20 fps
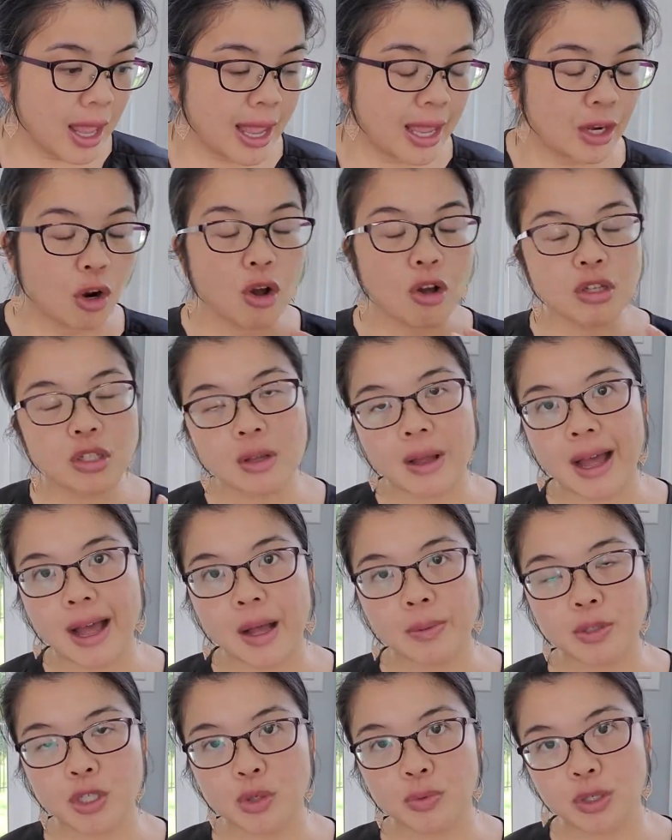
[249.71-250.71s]
It also
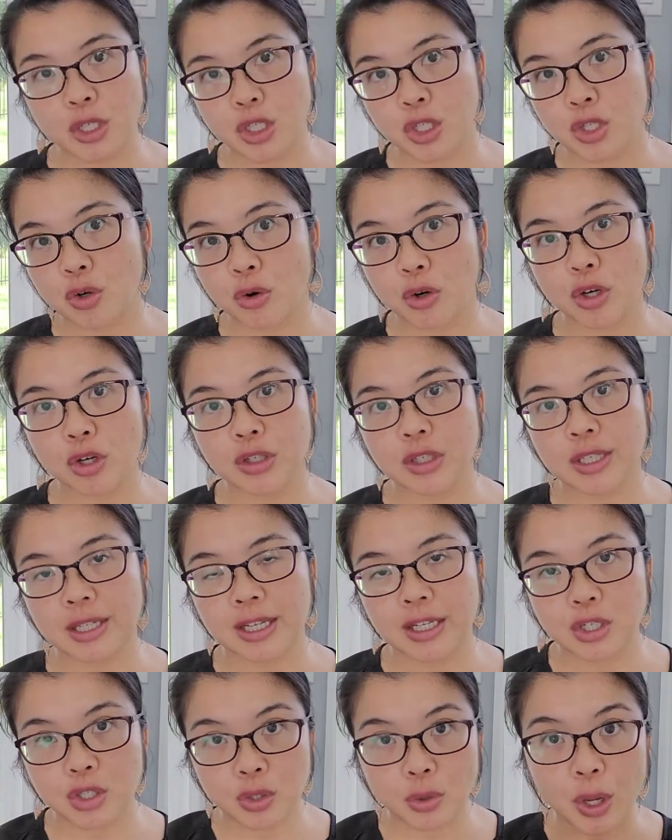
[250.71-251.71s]
helps to restore your
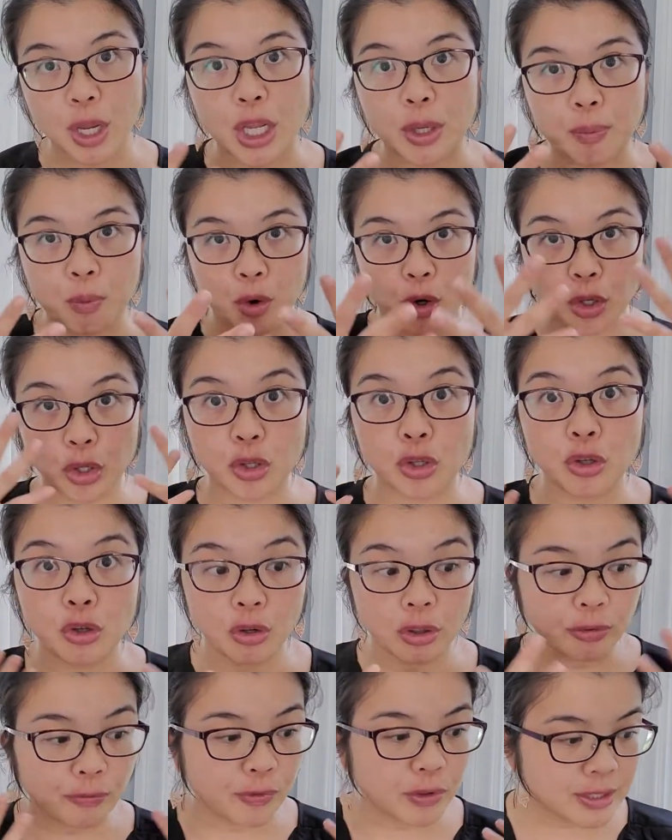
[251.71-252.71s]
skin to a more
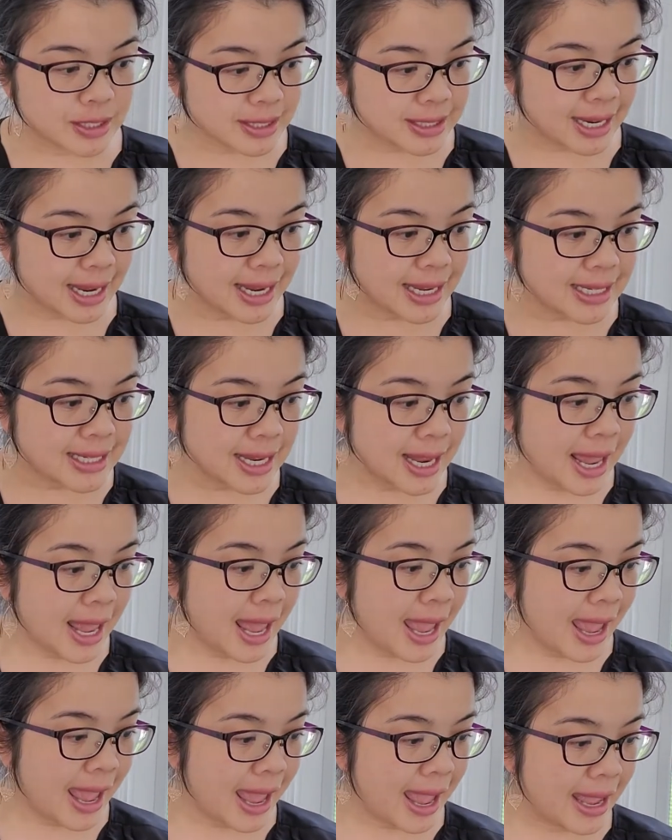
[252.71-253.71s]
youthful state,
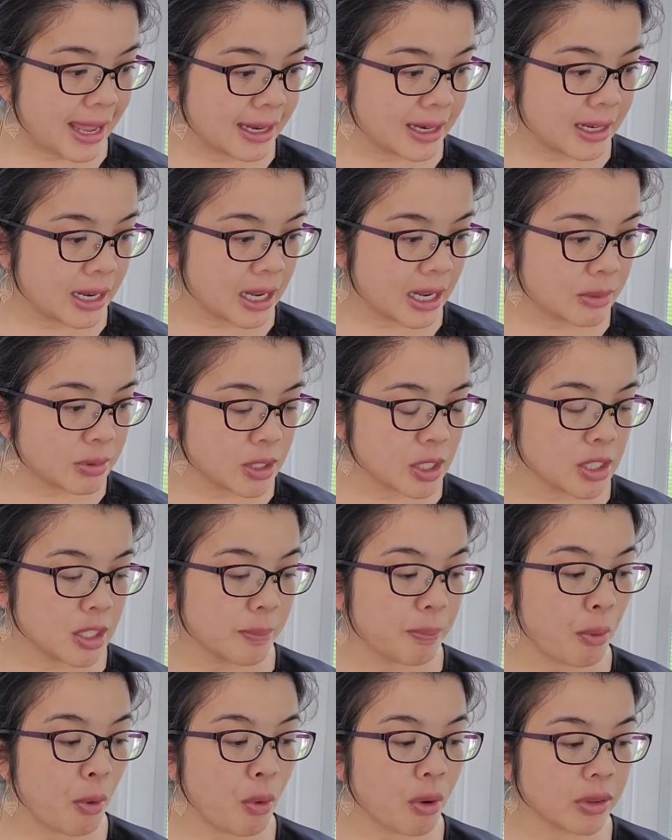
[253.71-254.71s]
and it helps to
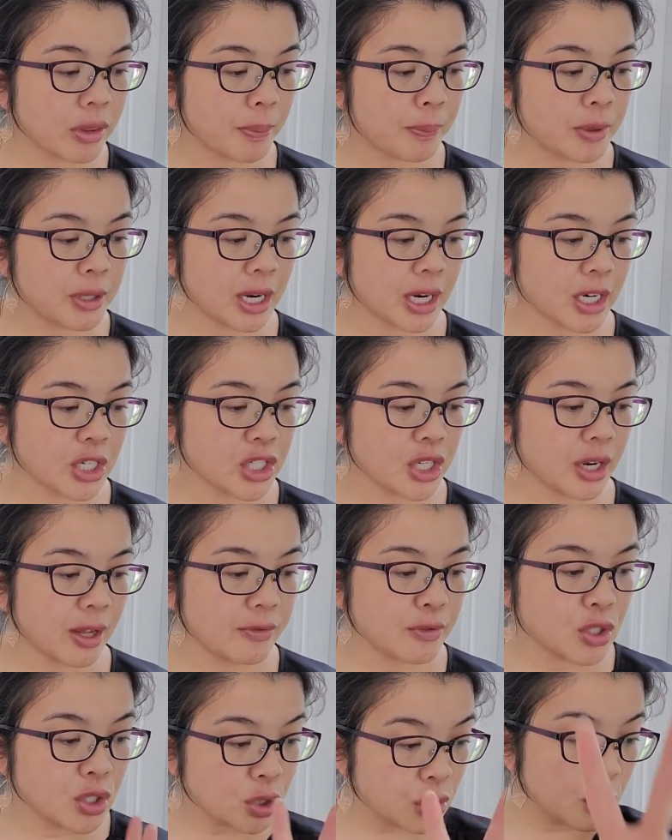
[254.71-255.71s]
support the production
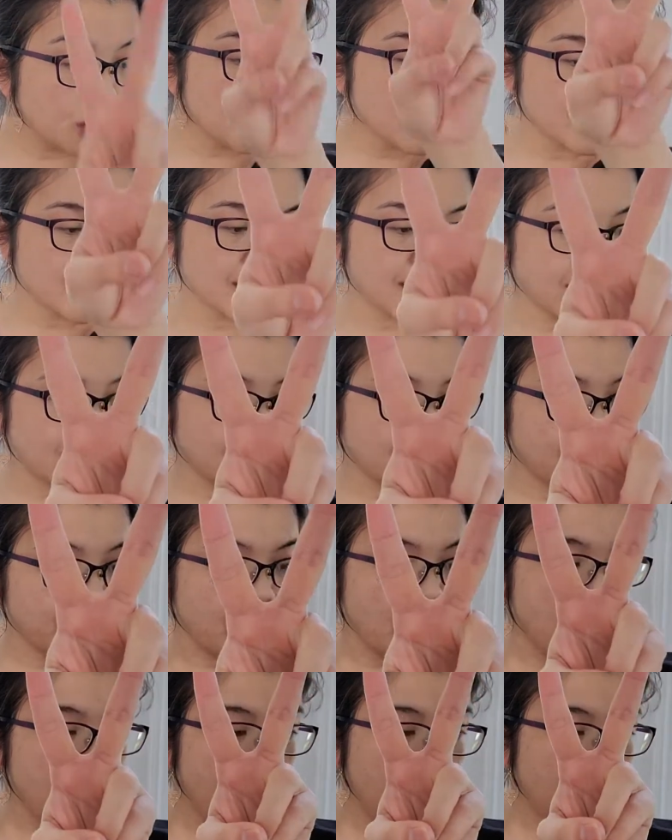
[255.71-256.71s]
of two
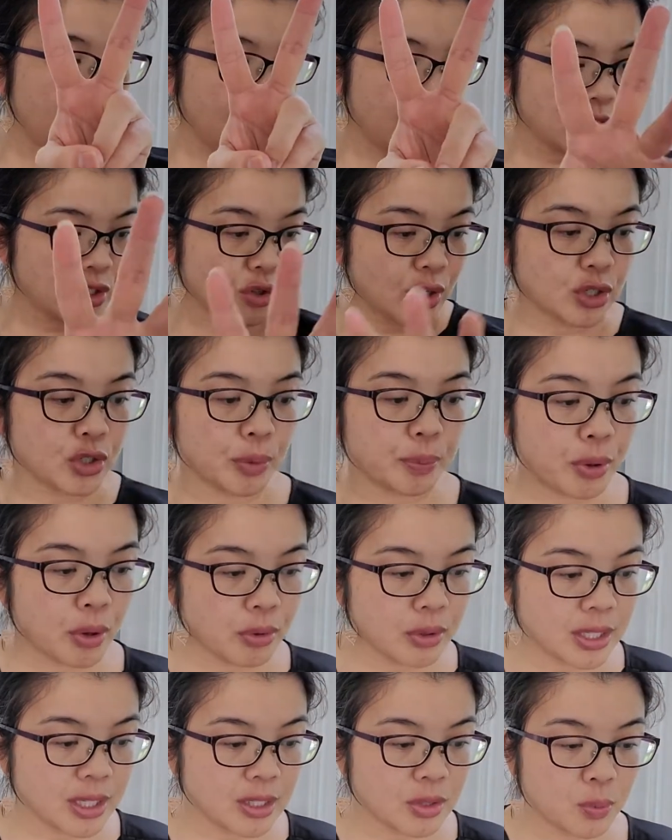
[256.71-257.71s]
distinctive uh, structural
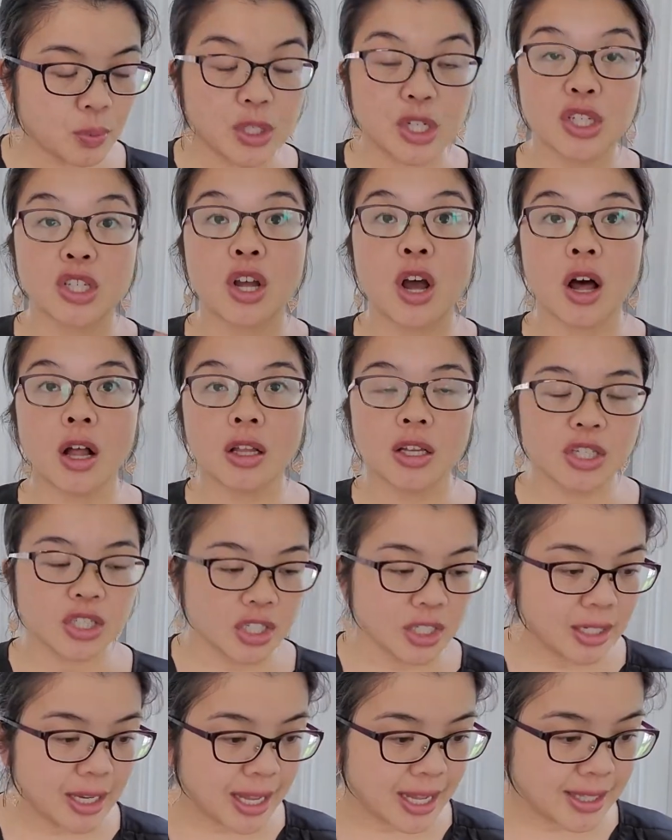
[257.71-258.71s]
proteins, which is
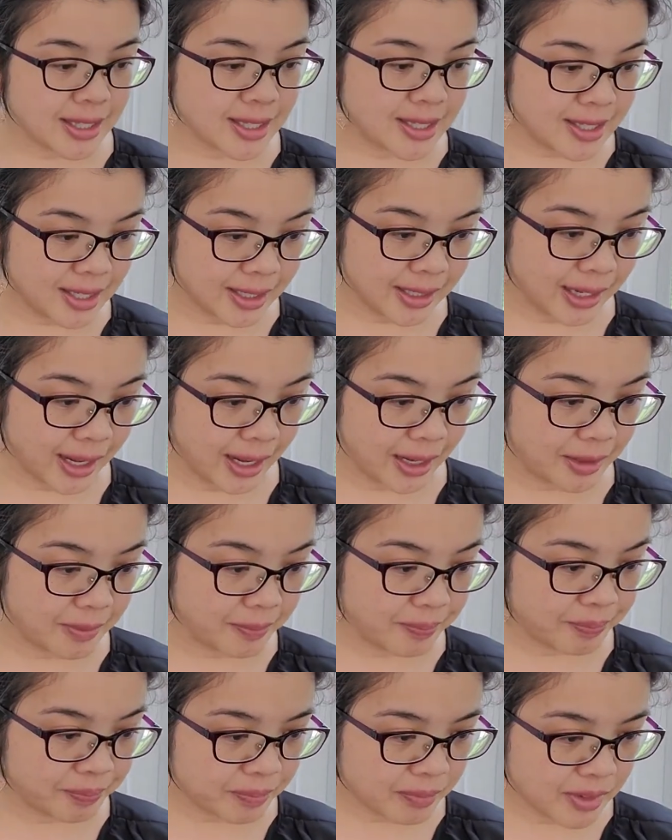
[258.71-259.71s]
collagen and
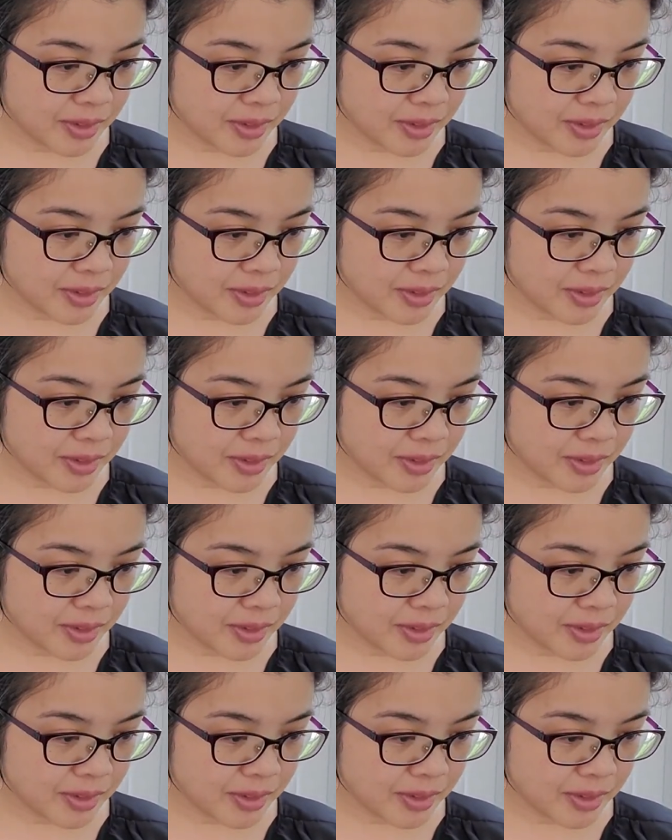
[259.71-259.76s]
syndecan.